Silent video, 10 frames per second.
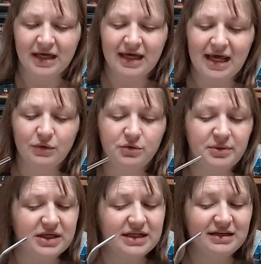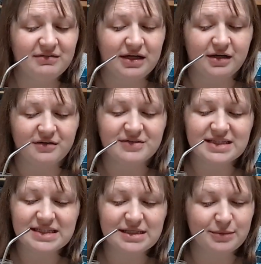It will be an evening of
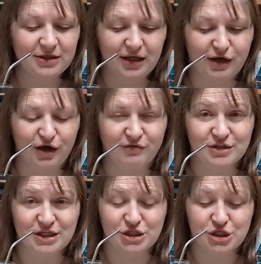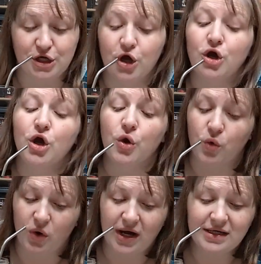stimulating conversation,
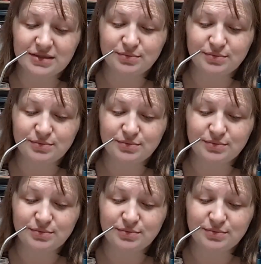quiet